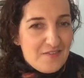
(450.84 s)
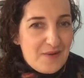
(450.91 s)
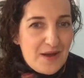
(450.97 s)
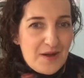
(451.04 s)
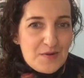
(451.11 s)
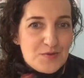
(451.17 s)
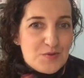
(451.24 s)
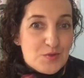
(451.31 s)

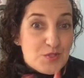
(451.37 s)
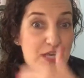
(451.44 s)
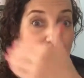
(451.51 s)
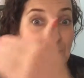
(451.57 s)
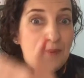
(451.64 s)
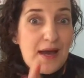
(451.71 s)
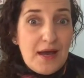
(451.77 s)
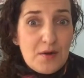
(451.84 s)
pounds or
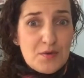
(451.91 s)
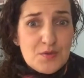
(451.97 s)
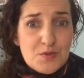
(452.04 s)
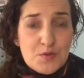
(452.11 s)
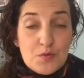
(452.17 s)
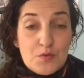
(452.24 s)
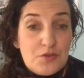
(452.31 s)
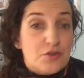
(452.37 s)
10
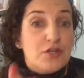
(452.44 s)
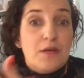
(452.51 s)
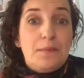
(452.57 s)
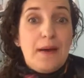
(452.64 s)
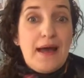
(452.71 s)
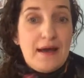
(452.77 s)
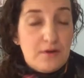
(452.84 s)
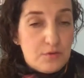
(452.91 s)
pounds or
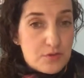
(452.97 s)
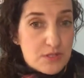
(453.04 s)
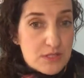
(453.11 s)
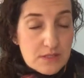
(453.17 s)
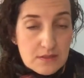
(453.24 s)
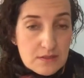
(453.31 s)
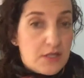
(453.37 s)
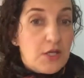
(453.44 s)
30
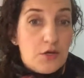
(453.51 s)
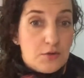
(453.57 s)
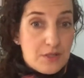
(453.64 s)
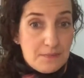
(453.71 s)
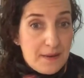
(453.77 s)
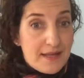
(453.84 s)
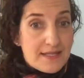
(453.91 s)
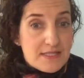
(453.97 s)
pounds,
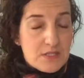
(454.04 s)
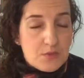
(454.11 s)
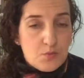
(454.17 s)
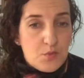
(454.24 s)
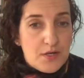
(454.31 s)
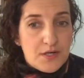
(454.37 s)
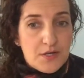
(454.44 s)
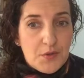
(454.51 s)

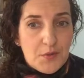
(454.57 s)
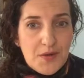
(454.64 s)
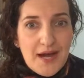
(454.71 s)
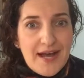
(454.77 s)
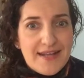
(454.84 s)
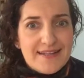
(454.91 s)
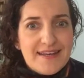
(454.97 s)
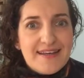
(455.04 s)
depends where you're
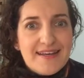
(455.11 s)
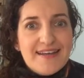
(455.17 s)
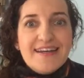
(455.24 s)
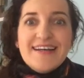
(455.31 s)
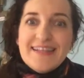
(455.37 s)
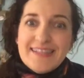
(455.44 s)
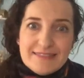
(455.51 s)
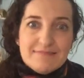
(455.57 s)
at.
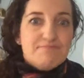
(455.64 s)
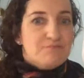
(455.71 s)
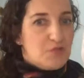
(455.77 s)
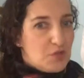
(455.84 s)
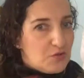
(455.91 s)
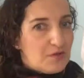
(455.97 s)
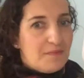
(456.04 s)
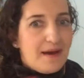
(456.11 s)

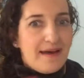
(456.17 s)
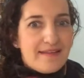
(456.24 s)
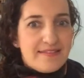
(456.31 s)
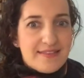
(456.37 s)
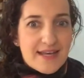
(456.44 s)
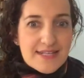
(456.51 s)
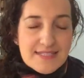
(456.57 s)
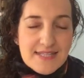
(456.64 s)
Do the math.
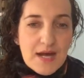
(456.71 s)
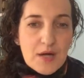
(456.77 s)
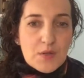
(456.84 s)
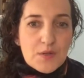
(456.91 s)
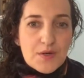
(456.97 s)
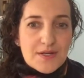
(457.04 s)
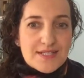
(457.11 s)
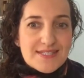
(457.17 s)
That's how
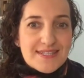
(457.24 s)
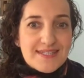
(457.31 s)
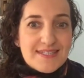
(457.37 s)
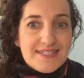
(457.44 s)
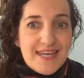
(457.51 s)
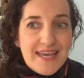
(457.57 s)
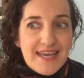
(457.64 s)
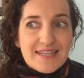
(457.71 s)
long it's going
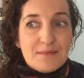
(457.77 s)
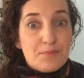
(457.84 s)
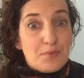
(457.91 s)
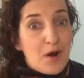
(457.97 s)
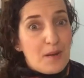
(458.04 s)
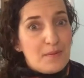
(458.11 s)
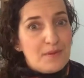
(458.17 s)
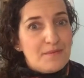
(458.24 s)
to take. The
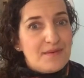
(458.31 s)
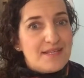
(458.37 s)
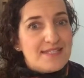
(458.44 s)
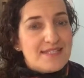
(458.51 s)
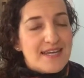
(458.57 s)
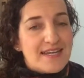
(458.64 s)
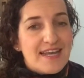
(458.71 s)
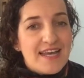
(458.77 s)
problem is
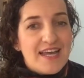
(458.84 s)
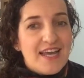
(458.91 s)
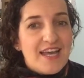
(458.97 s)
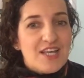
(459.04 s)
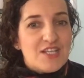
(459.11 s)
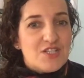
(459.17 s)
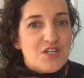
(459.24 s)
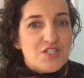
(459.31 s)
that
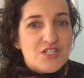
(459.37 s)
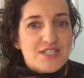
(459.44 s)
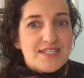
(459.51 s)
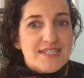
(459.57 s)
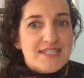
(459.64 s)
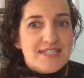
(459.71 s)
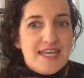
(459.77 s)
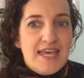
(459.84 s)
it's not just
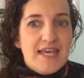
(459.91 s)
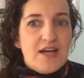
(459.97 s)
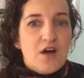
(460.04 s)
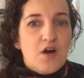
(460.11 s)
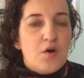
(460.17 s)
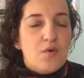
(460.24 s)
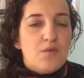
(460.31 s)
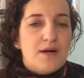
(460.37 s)
going to take,
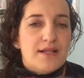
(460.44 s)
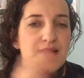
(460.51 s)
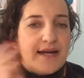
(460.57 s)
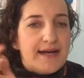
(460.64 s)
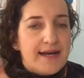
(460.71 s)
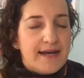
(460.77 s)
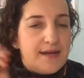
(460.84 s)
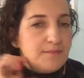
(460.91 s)
oh, well,
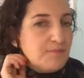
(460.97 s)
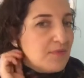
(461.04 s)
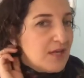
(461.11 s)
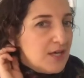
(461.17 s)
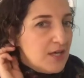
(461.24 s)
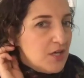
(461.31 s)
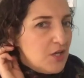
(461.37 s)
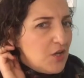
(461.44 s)

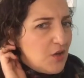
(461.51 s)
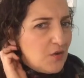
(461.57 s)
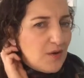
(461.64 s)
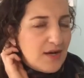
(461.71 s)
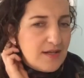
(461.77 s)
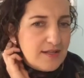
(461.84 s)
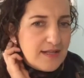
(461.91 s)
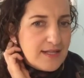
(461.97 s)

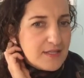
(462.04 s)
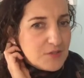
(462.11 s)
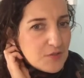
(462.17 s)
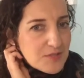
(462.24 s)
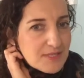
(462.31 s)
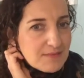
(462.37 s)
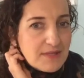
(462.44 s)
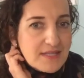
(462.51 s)
I'll do
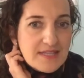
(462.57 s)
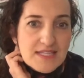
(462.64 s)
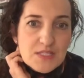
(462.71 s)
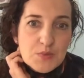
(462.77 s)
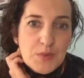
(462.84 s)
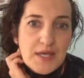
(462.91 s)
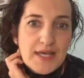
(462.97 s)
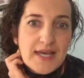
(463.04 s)
something this
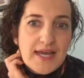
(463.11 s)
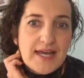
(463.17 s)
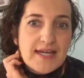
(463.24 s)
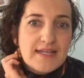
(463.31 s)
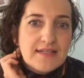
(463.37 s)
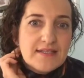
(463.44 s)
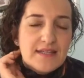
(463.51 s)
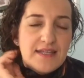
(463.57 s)
week
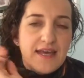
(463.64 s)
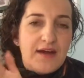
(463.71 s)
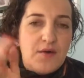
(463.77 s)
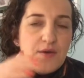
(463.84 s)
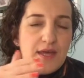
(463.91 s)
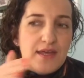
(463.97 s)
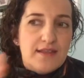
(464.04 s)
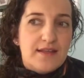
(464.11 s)
and
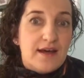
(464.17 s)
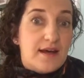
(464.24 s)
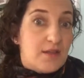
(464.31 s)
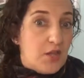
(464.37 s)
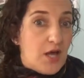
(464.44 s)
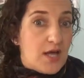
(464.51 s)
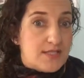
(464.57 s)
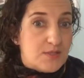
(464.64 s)
I
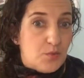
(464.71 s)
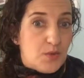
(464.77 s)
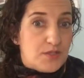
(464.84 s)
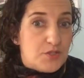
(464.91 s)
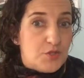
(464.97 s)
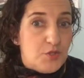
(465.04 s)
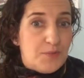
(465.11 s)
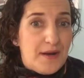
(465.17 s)
lost the 1
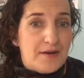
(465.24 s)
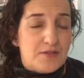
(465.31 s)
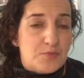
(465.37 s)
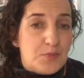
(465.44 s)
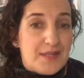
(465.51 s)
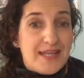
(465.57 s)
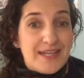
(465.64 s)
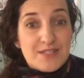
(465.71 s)
to 2 pounds.
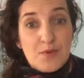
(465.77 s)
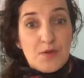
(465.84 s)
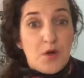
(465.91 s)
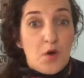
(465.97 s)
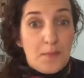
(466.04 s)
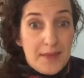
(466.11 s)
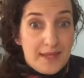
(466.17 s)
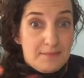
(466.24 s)
But next week,
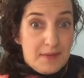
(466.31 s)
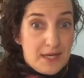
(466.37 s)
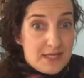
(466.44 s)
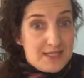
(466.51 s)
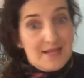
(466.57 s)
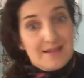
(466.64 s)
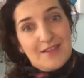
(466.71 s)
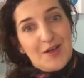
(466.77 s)
oh man,
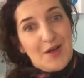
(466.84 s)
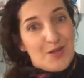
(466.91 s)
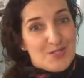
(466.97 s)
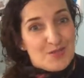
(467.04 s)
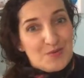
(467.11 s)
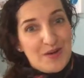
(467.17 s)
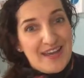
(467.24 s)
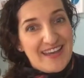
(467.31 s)
because I lost
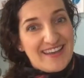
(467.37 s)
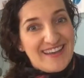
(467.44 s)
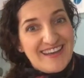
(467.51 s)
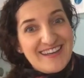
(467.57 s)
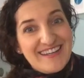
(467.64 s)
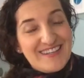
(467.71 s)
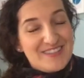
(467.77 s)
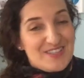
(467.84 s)
the weight
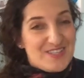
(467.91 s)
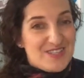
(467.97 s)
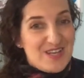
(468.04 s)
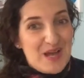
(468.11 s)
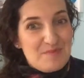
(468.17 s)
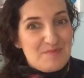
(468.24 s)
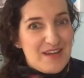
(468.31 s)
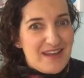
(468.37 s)
this
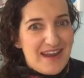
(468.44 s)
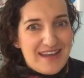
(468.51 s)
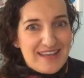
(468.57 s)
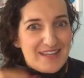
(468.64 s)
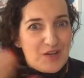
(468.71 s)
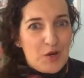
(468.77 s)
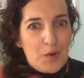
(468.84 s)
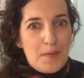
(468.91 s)
time, then I
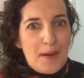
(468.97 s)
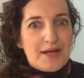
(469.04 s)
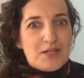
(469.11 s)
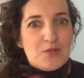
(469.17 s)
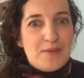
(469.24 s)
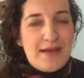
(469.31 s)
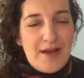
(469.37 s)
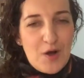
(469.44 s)
can go back
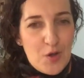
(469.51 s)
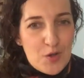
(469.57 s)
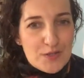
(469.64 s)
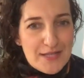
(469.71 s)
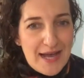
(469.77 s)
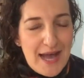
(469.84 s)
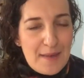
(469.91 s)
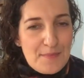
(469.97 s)
to my
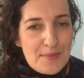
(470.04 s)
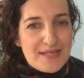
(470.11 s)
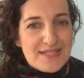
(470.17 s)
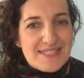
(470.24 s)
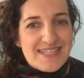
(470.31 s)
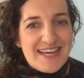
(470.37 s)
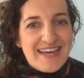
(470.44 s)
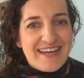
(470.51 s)
old
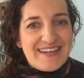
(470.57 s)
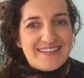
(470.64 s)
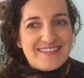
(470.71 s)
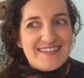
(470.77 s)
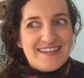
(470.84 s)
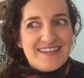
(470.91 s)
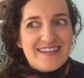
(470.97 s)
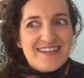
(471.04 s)
habits.
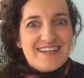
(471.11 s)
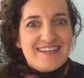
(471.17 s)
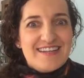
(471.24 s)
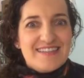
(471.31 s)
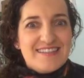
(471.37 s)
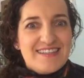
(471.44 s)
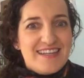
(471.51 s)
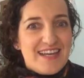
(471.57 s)
And
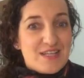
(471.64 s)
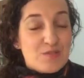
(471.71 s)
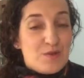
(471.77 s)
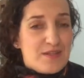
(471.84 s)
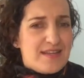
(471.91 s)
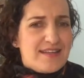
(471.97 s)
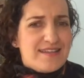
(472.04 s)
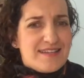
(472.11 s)
the next
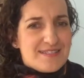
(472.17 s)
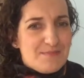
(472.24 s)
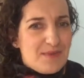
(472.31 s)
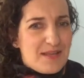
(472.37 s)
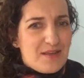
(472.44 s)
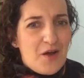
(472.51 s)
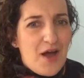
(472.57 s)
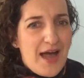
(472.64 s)
week that
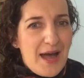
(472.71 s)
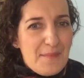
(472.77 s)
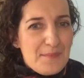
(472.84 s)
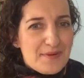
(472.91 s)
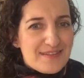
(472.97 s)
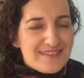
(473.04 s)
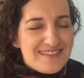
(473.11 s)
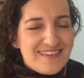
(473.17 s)
may not
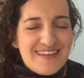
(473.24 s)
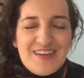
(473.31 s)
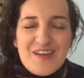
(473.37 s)
happen.